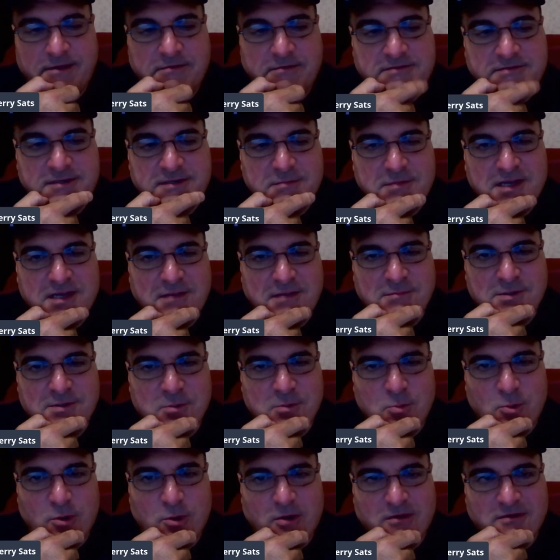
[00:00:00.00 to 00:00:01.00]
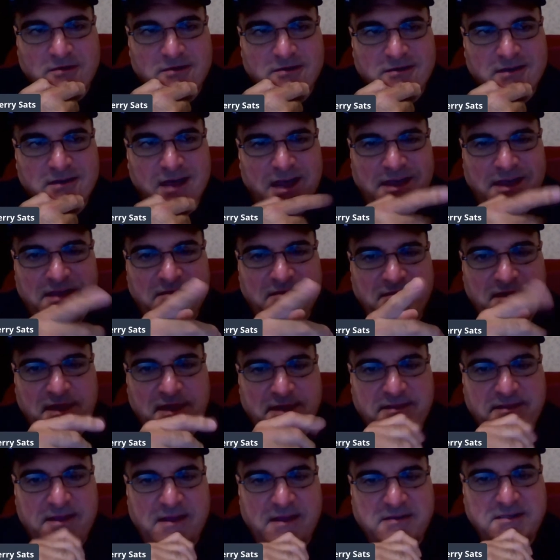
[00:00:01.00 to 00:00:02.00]
Sometimes it works. I even
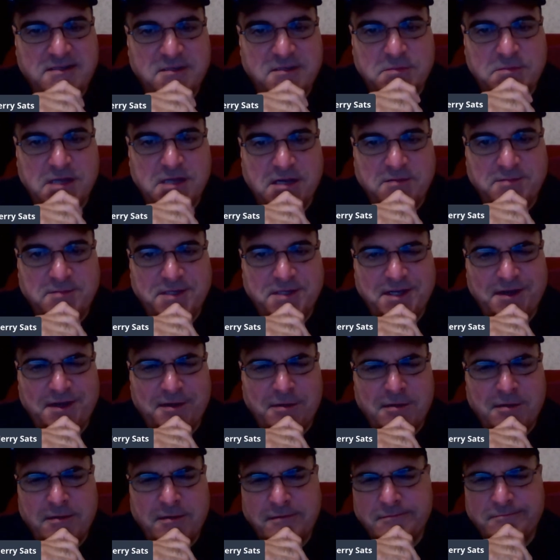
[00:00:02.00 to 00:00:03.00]
get that sometimes here.